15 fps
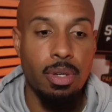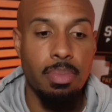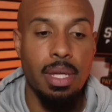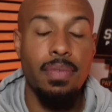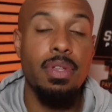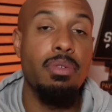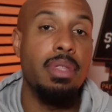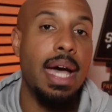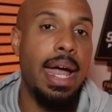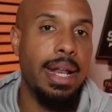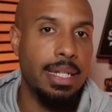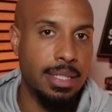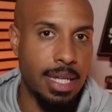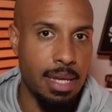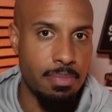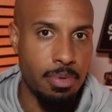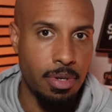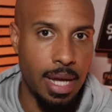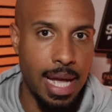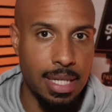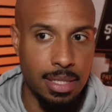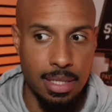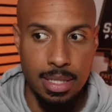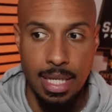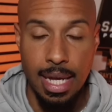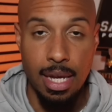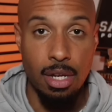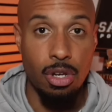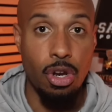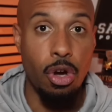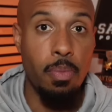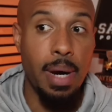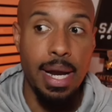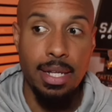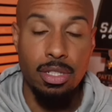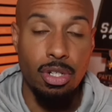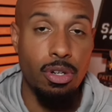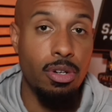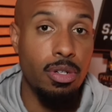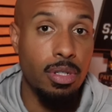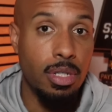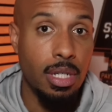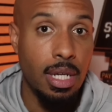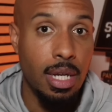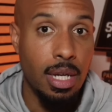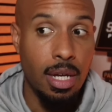So I'm giving you that example as to say, nobody turned